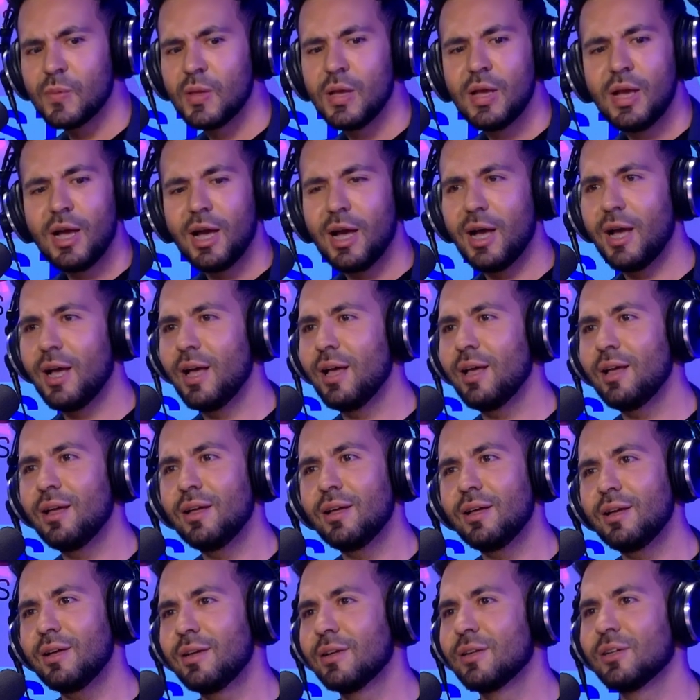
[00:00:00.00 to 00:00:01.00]
I'm already
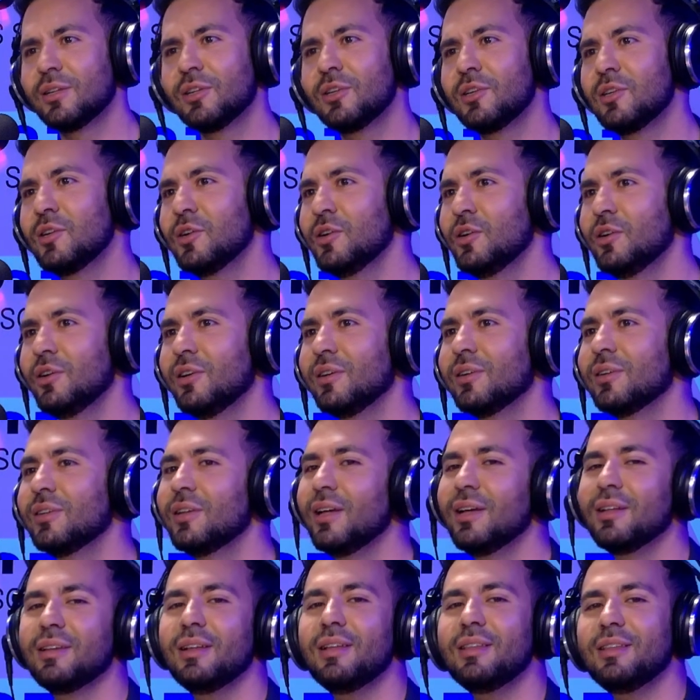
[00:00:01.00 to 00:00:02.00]
perfect.
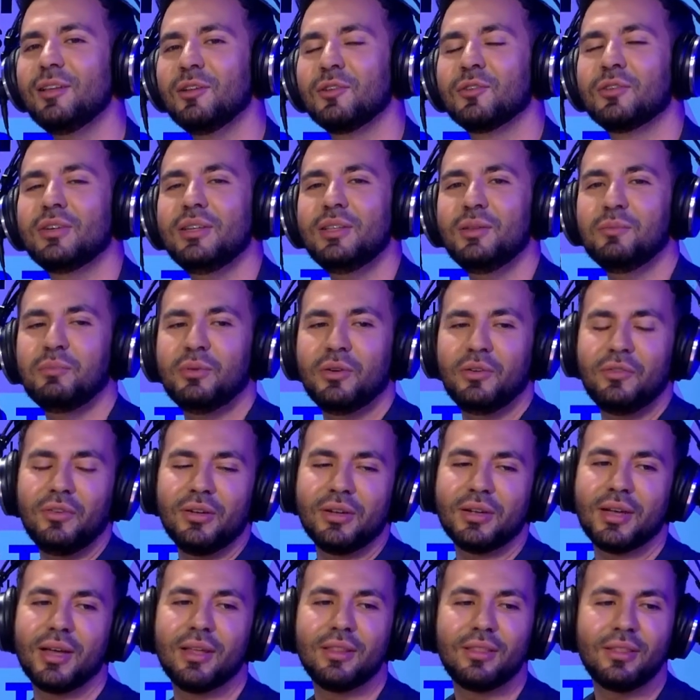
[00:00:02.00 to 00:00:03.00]
No, not already
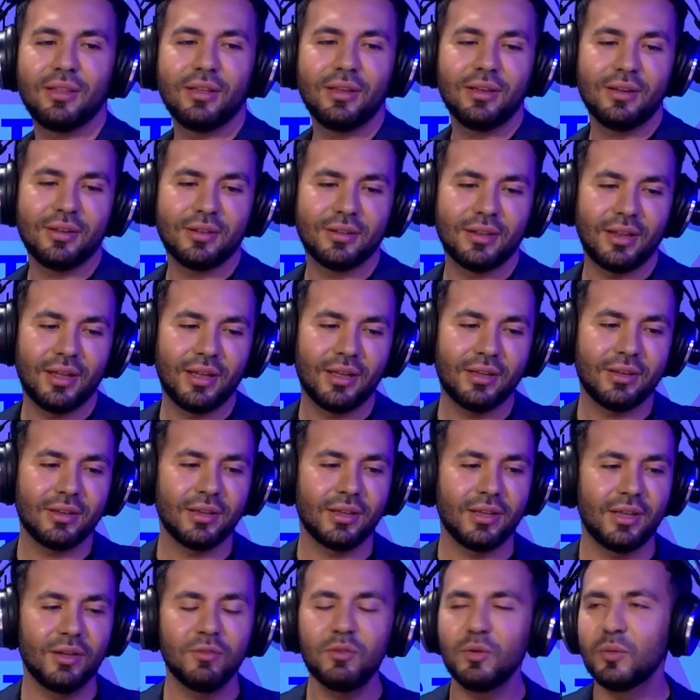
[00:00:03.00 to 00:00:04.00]
perfect. I think like
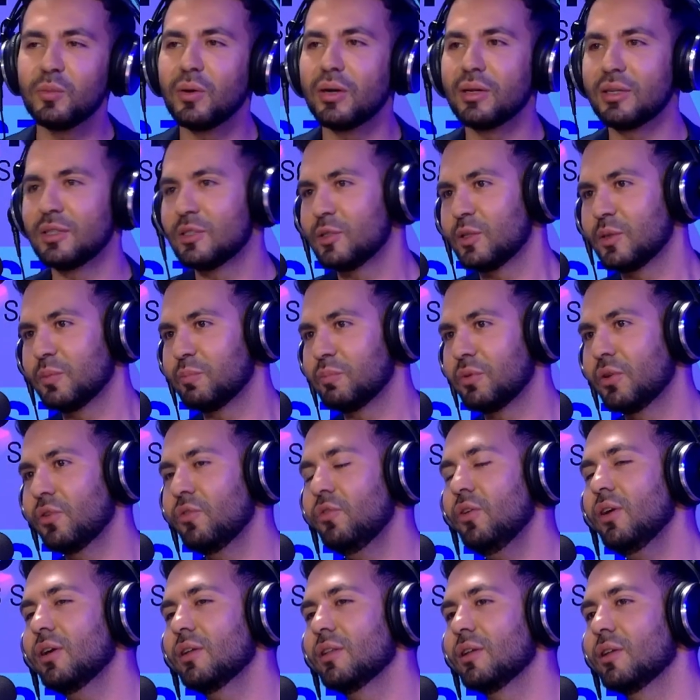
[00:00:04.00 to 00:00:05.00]
everyone is
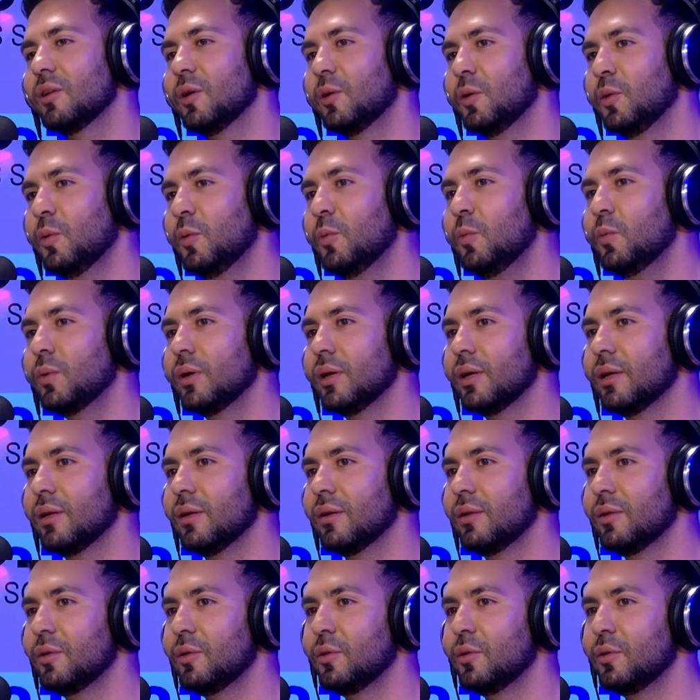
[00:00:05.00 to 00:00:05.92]
perfect in own way.